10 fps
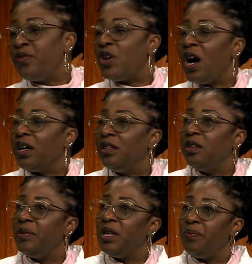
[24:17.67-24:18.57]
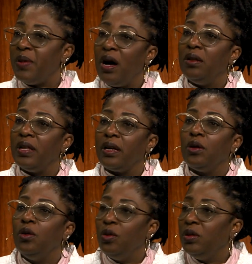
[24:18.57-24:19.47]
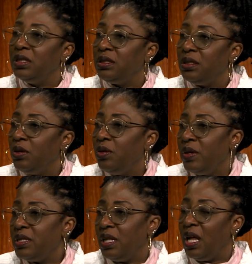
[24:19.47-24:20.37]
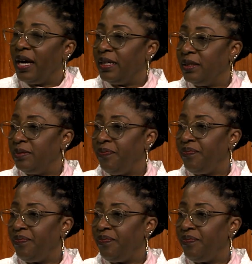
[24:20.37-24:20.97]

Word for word: talk a little bit about like who is who is a lion?